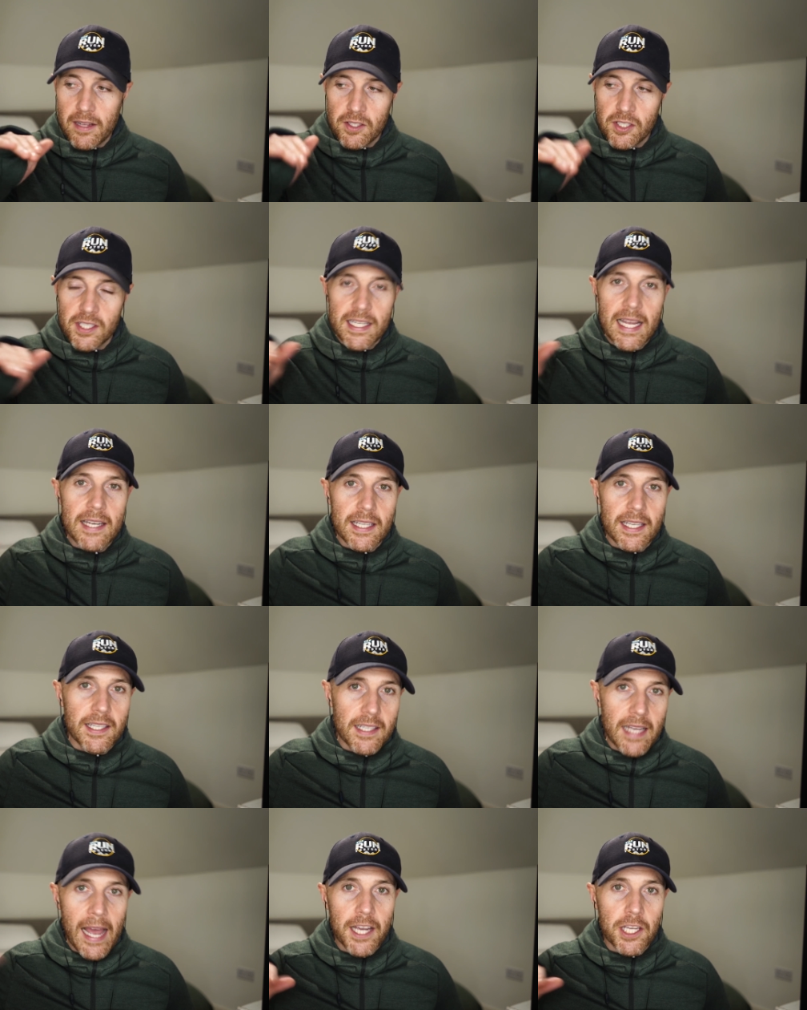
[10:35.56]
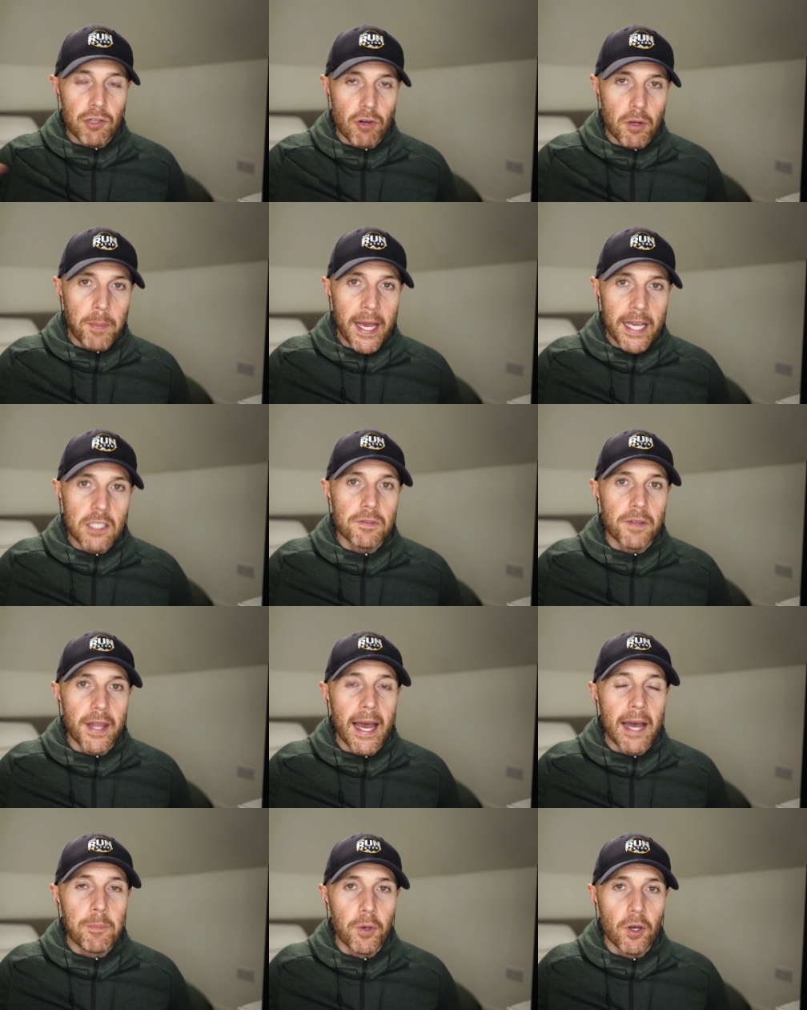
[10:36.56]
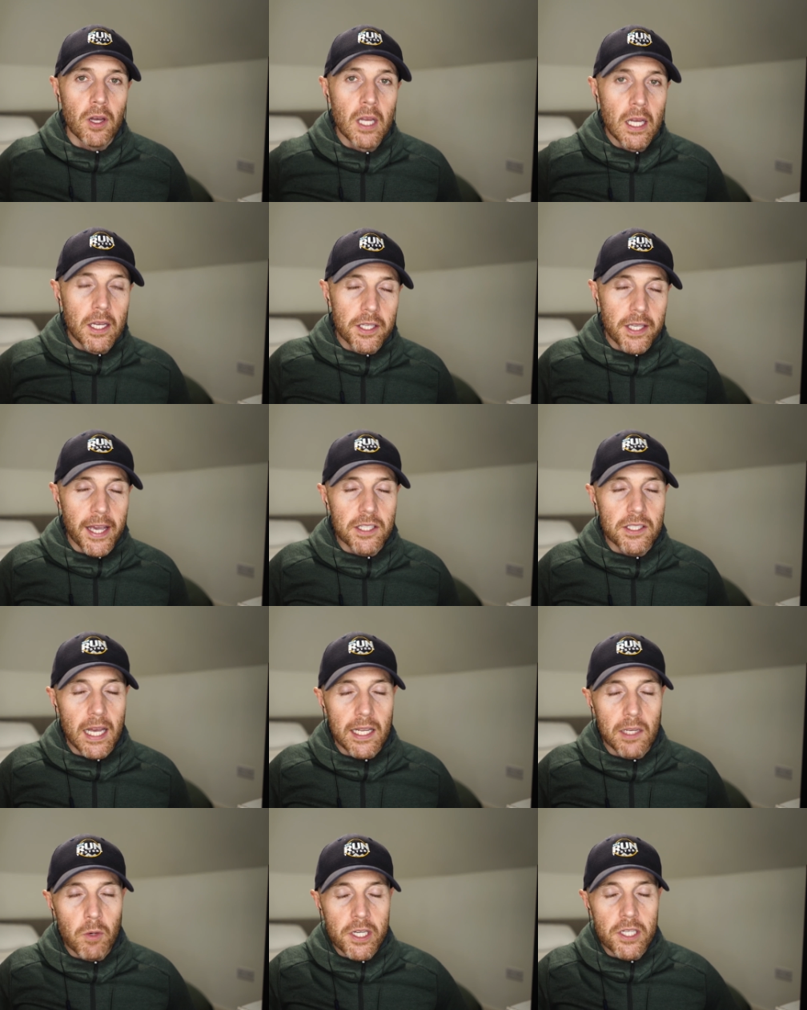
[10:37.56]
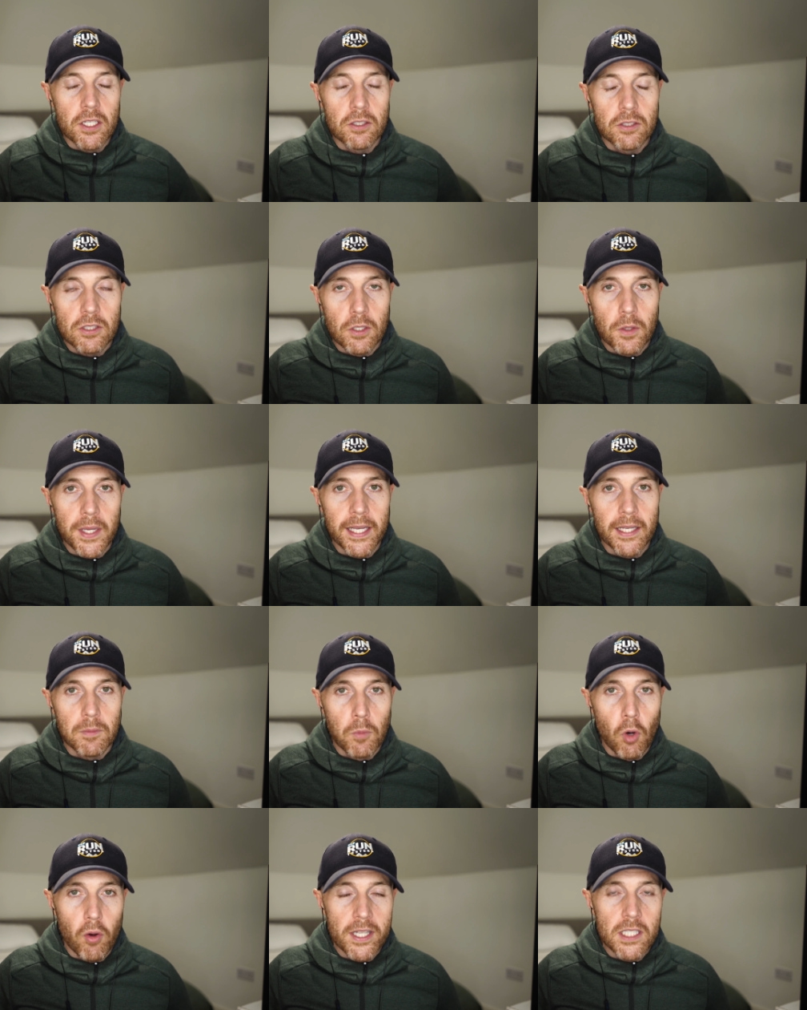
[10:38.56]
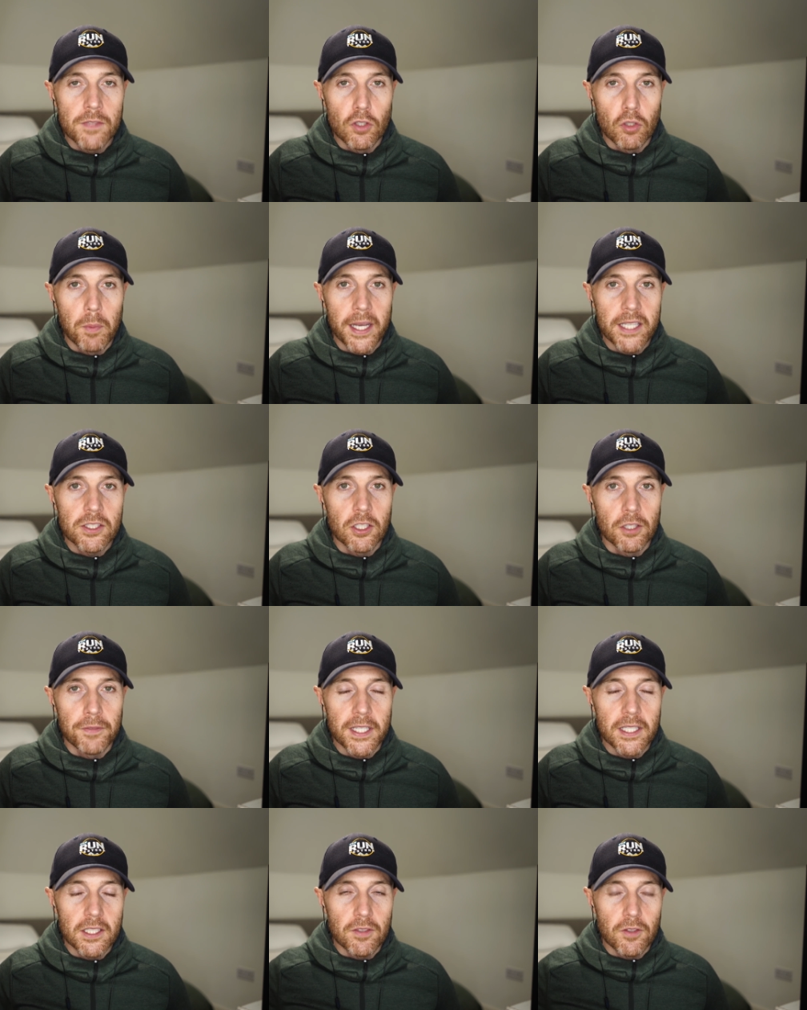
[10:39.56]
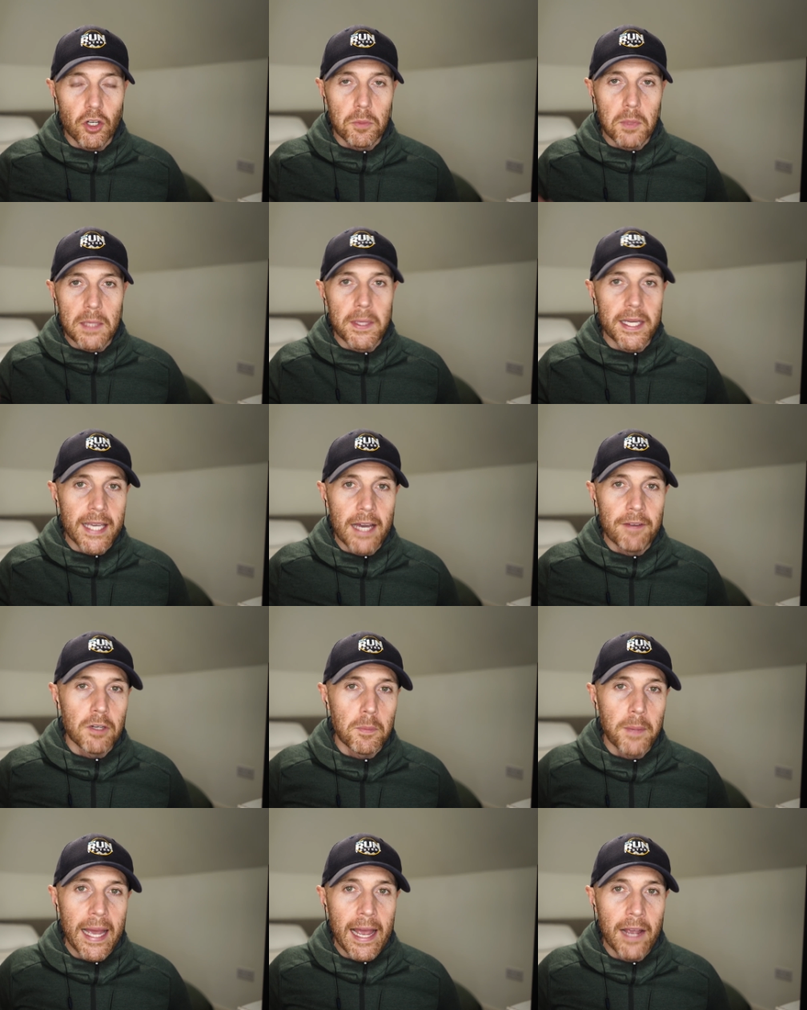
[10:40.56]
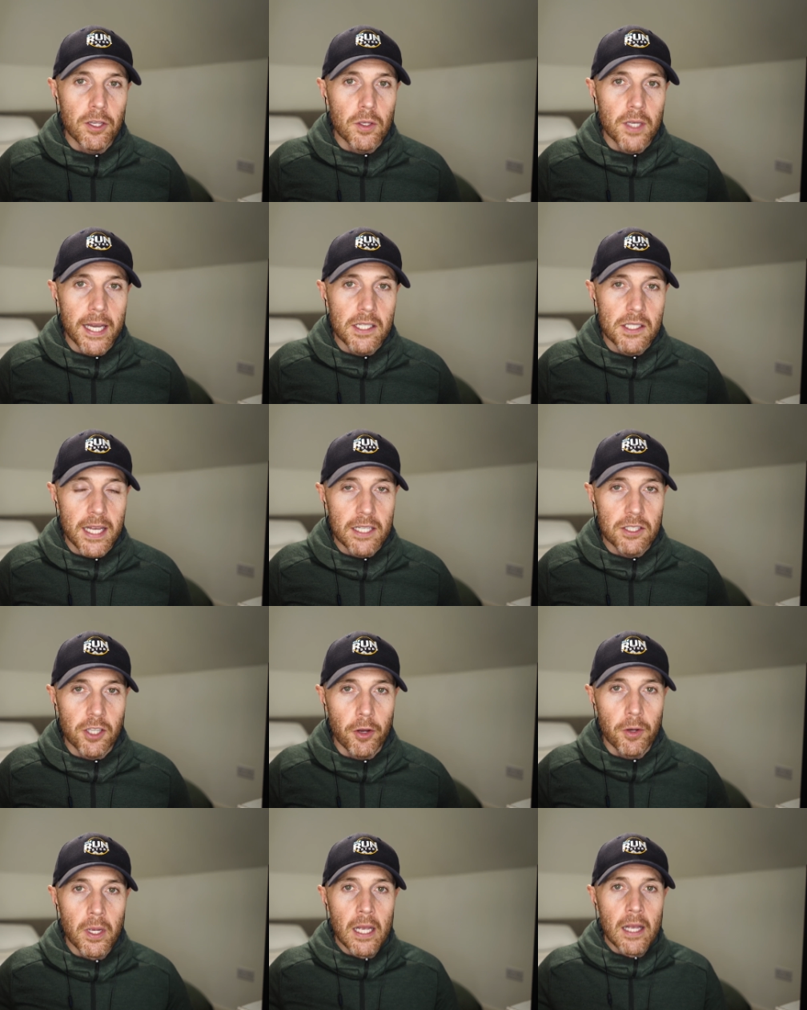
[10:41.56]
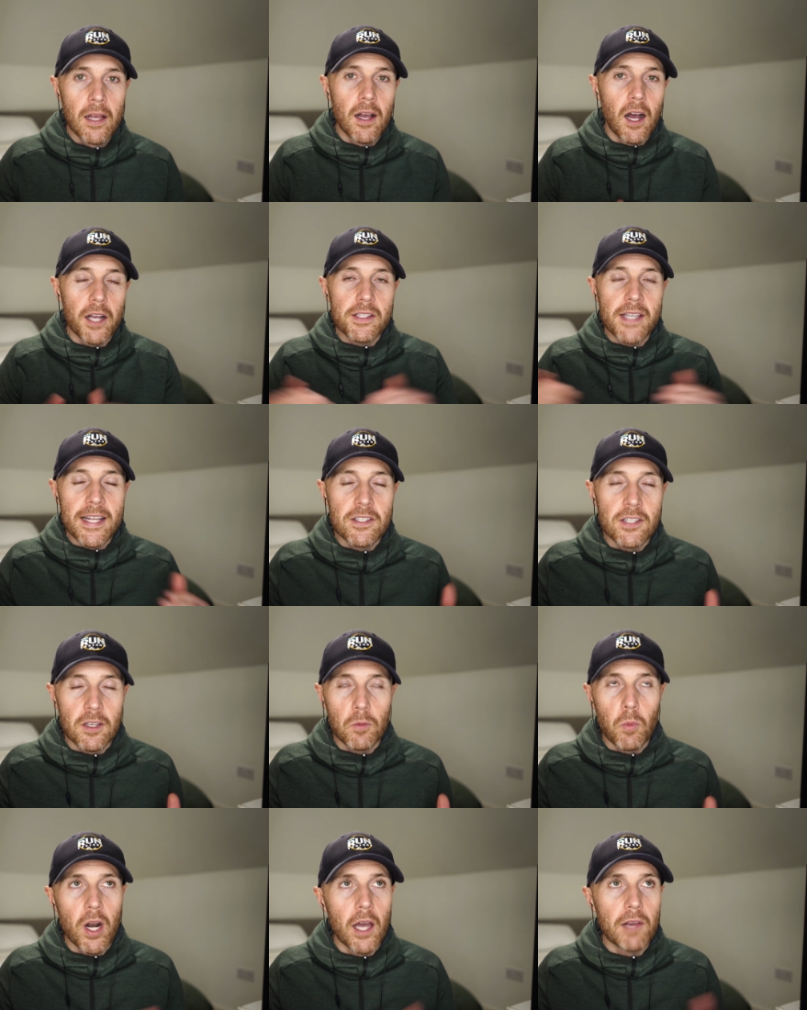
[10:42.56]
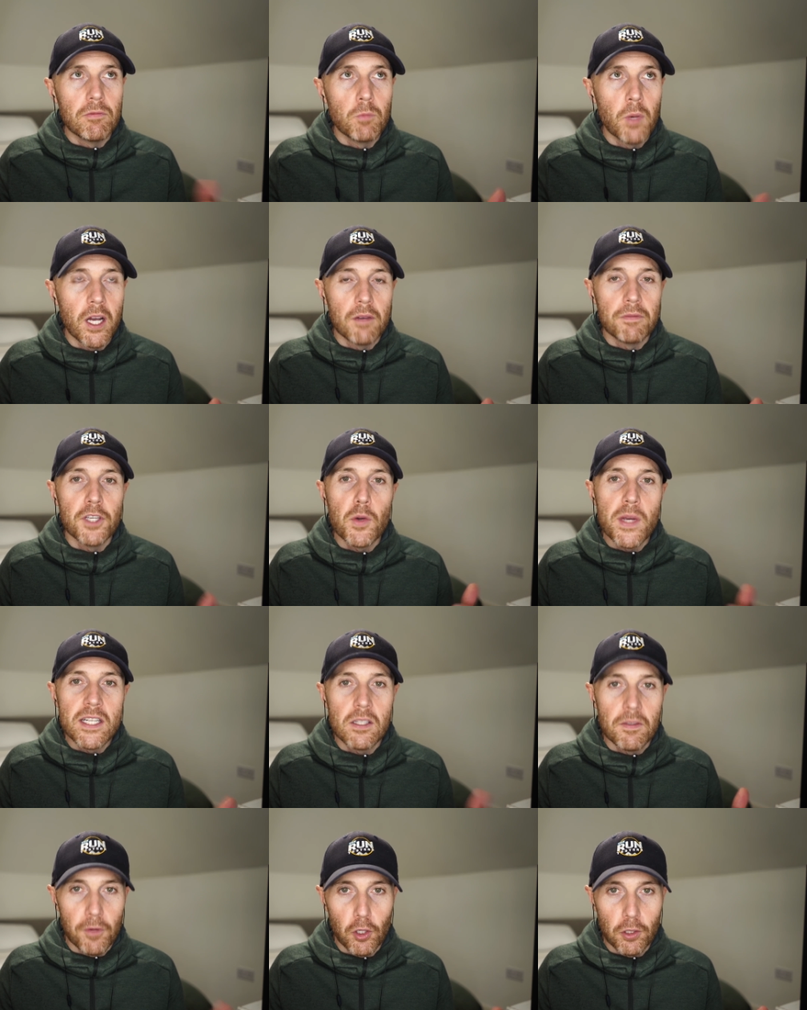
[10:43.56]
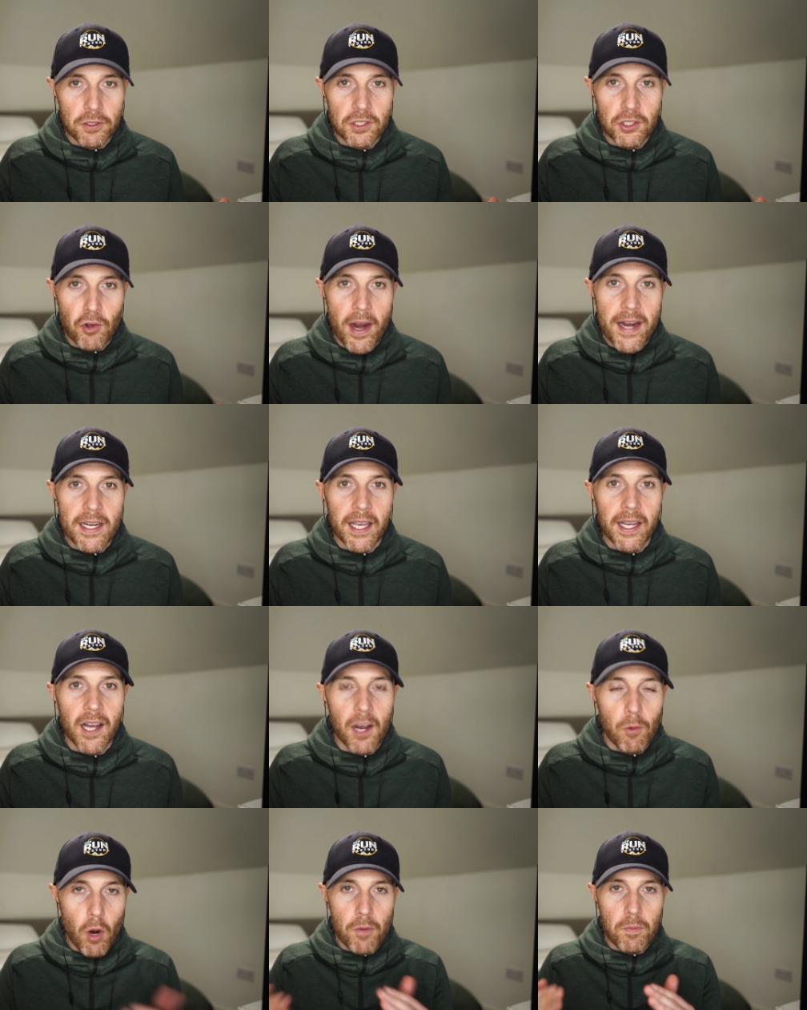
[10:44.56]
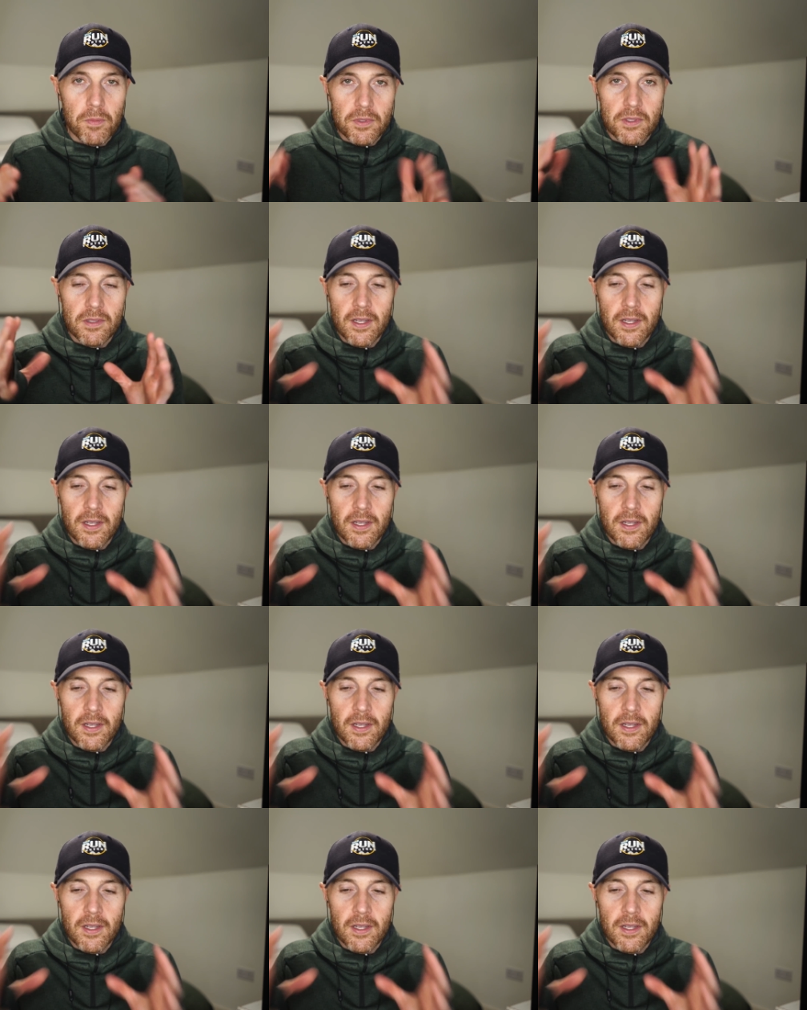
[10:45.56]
steady, accurate pace for that. But yeah, exactly, when you're doing more interval based stuff, you've got to be a bit careful about how you gauge that. So I tend to, when I view interval training, I won't